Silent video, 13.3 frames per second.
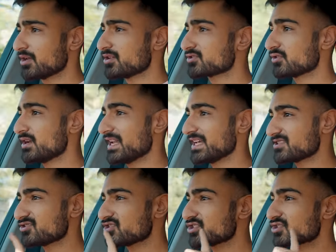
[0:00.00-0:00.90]
So
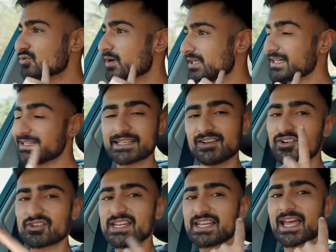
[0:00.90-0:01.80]
let's just do a little
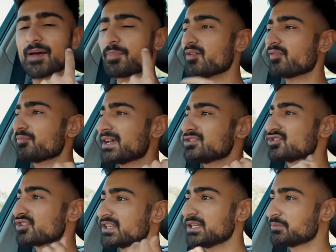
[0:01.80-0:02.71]
recap of my
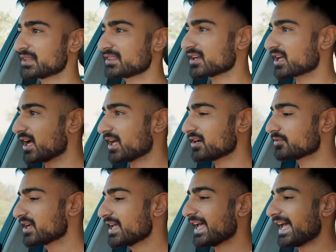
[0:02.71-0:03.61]
journey with the car
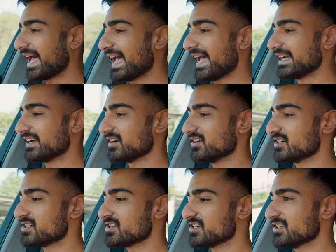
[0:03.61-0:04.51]
and
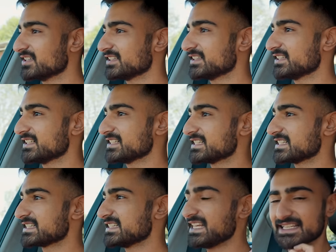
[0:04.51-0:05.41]
uh,
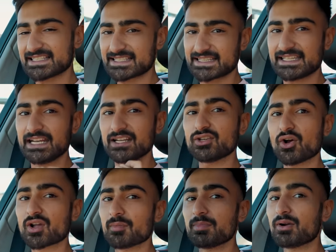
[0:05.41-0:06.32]
yes, then
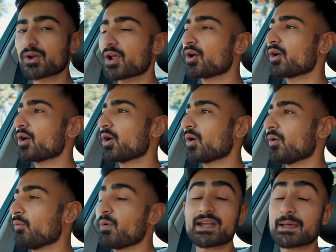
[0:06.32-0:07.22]
talk about
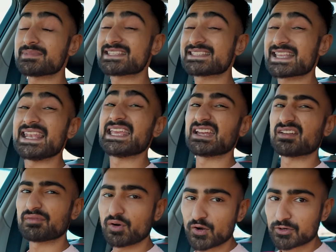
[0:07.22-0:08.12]
what I'm selling
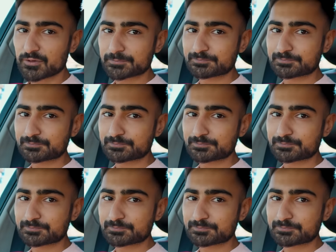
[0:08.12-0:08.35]
it for.